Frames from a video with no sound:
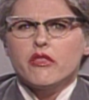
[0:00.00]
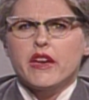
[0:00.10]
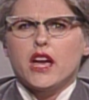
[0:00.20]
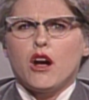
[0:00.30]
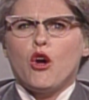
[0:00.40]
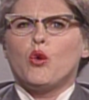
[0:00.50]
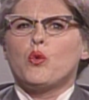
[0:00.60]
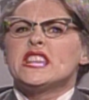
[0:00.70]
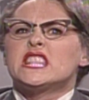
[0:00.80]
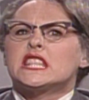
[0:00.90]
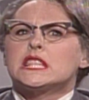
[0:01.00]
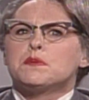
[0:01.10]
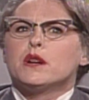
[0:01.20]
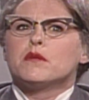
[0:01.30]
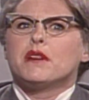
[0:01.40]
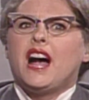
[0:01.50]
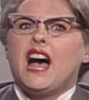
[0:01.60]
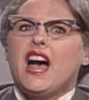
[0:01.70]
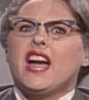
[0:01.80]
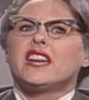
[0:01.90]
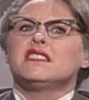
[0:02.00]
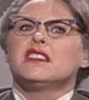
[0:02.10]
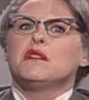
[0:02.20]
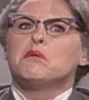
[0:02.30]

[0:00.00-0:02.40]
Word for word: they all whisper behind